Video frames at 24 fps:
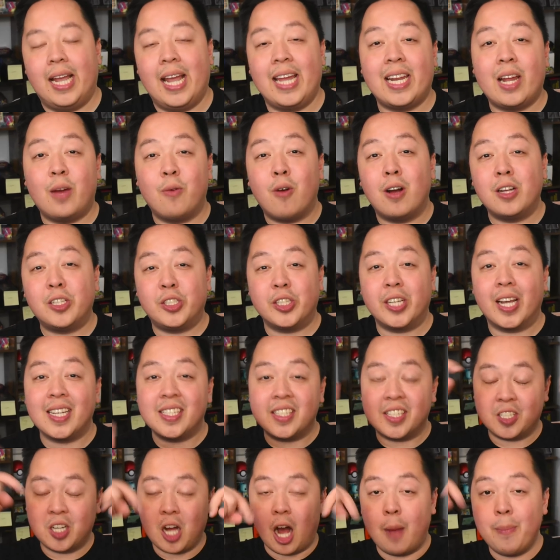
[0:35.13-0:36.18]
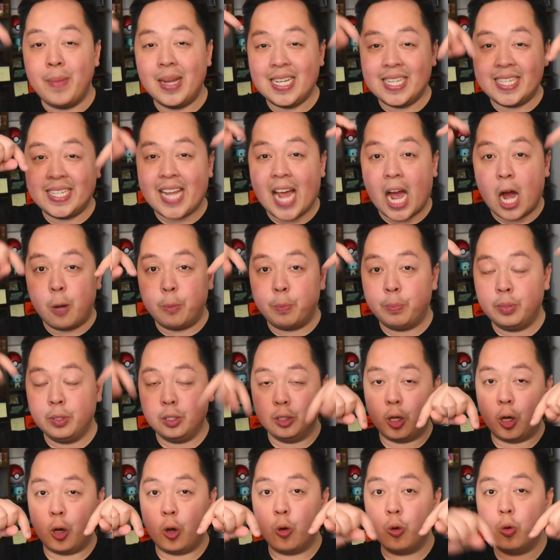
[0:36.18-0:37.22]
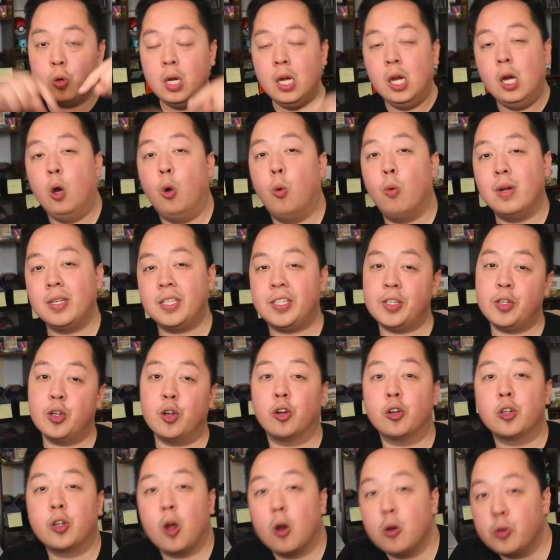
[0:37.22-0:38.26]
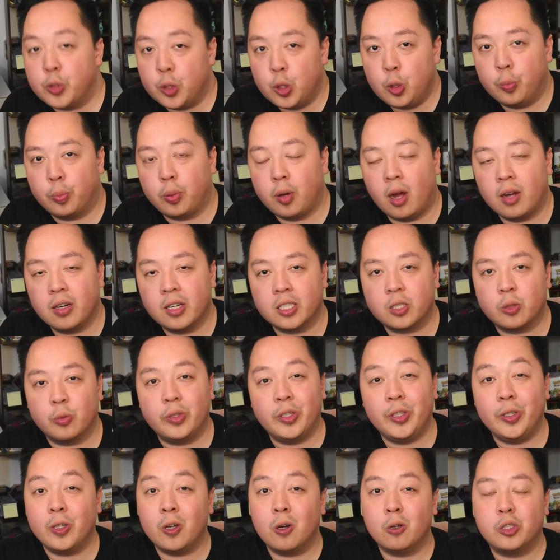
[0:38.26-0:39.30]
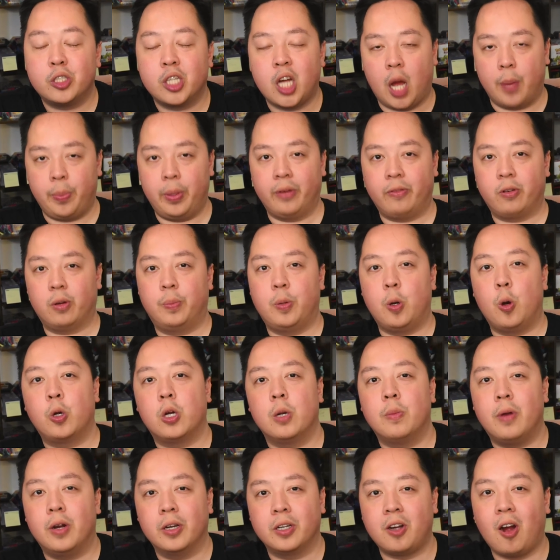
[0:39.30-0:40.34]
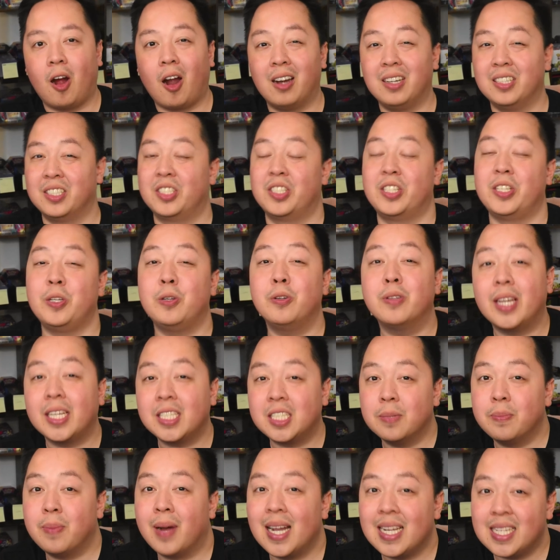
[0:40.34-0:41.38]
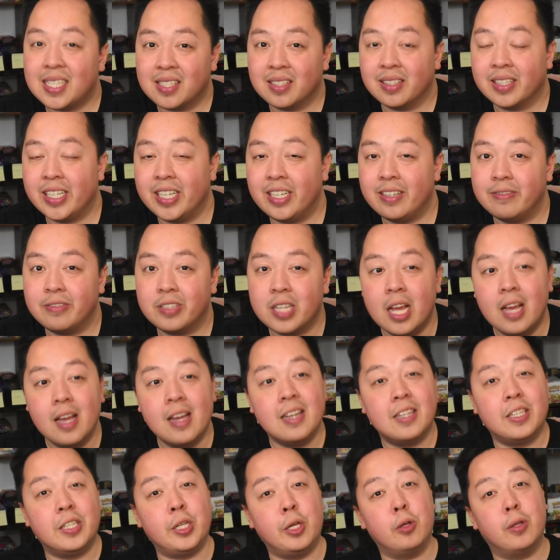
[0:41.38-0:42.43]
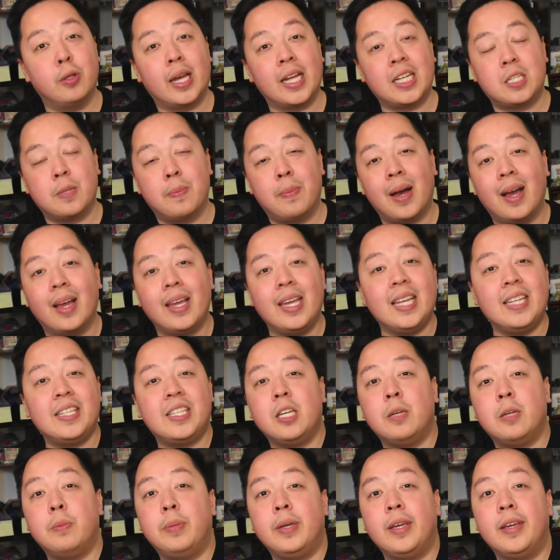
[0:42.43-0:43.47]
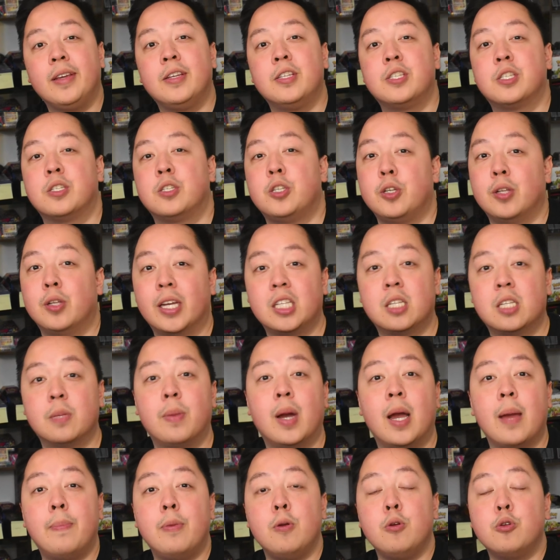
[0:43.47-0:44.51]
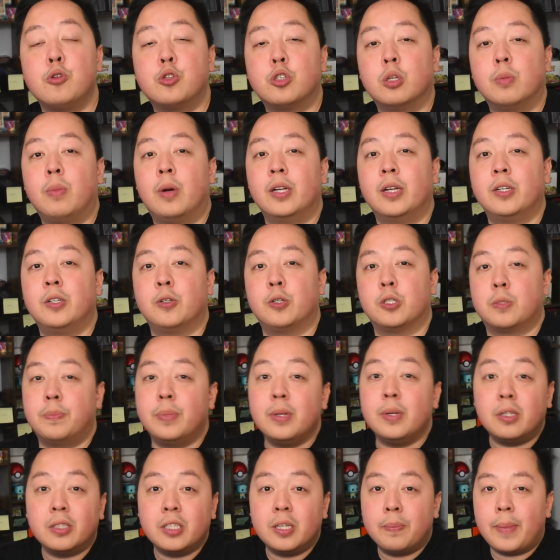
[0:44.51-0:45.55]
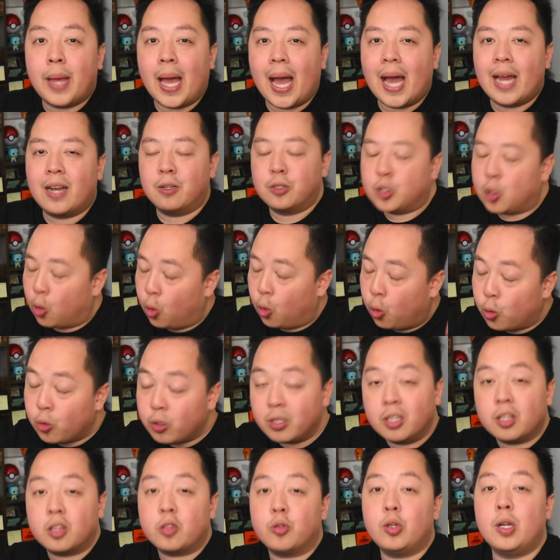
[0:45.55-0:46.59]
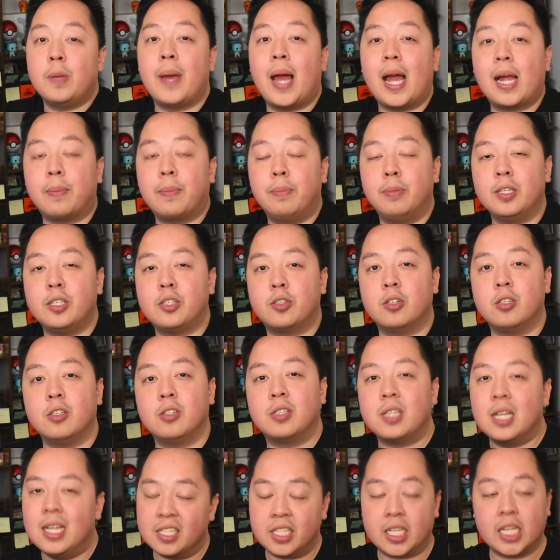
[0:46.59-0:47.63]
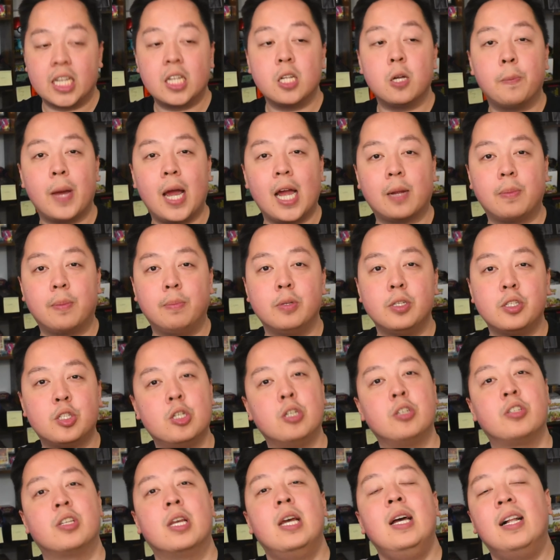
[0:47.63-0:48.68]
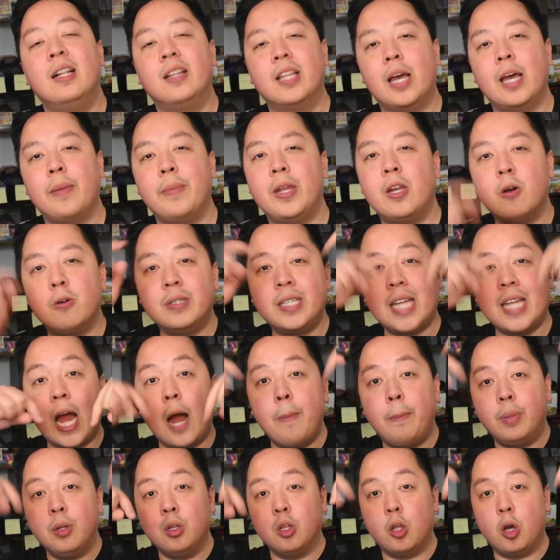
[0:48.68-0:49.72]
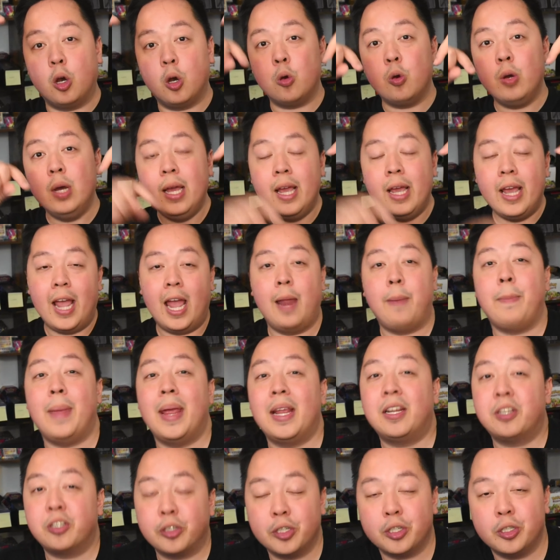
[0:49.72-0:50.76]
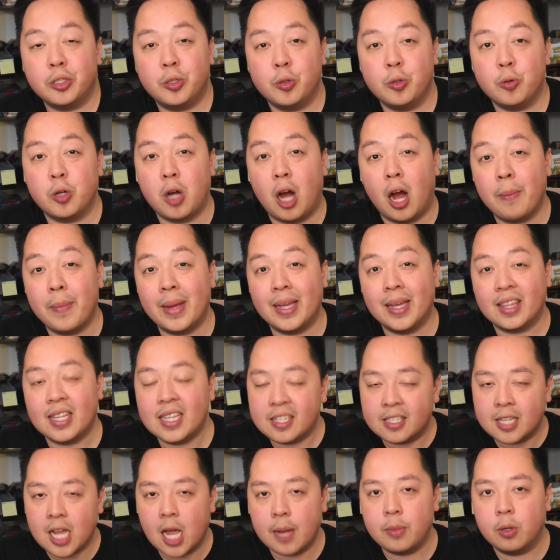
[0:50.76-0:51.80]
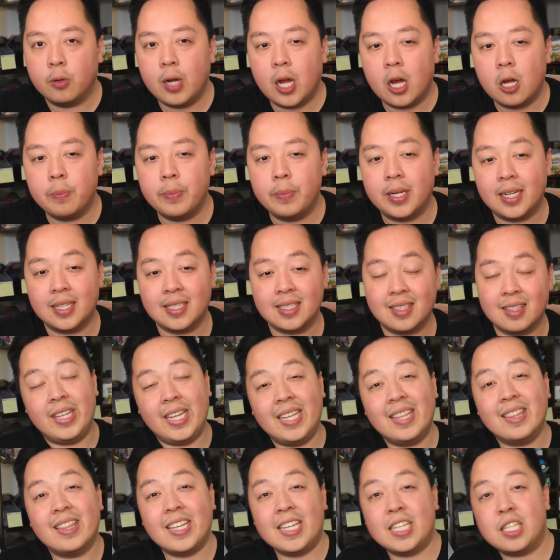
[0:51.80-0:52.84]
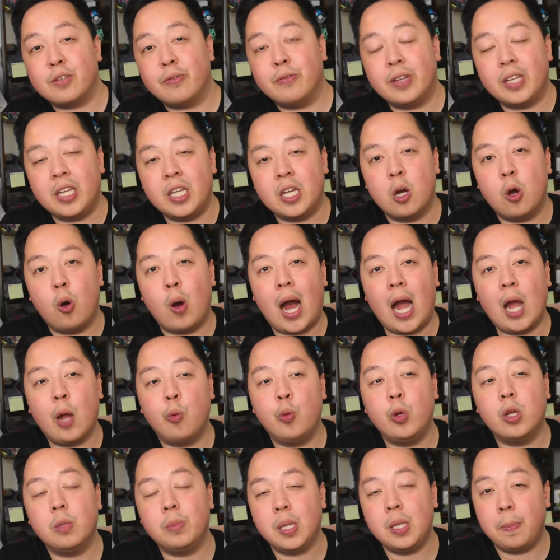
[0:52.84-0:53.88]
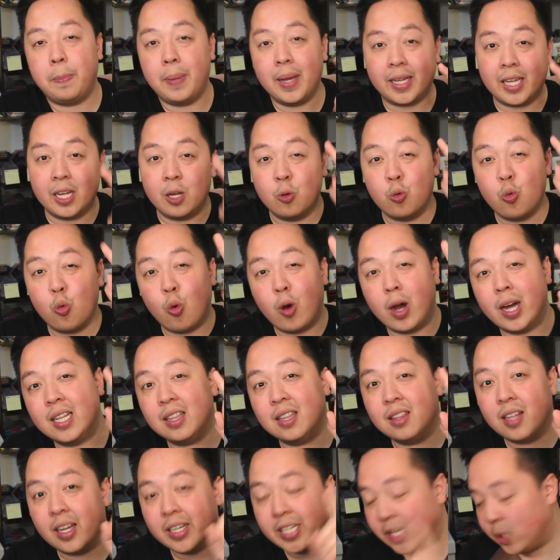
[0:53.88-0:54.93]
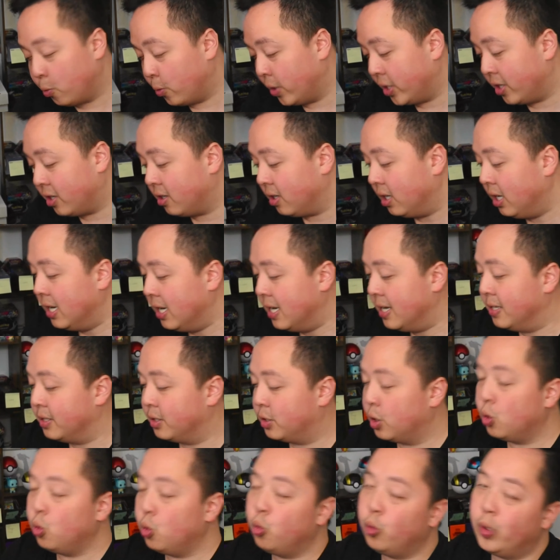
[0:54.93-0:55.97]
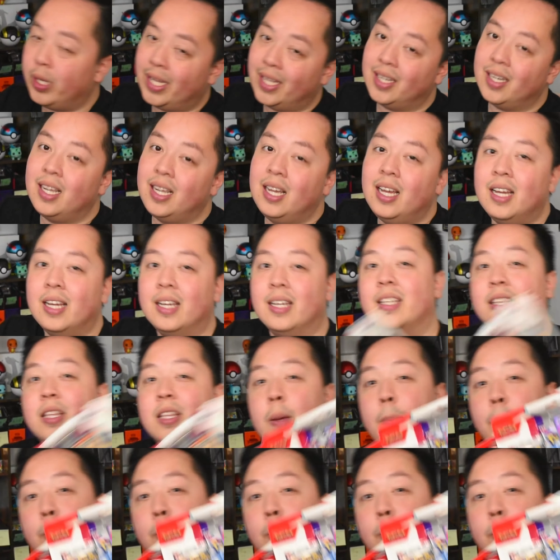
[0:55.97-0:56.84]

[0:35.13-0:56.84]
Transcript: And I want you guys to comment down below, what's your go-to product when you go shopping for Pokemon cards? Do you like to buy sleeves? Do you like to buy ETBs? Do you like to buy booster bundles, build-in battles, or the three-pack blisters, single-pack blisters? Let me know down below, and make sure you do comment this time around because in this video, I will be picking one lucky winner to win the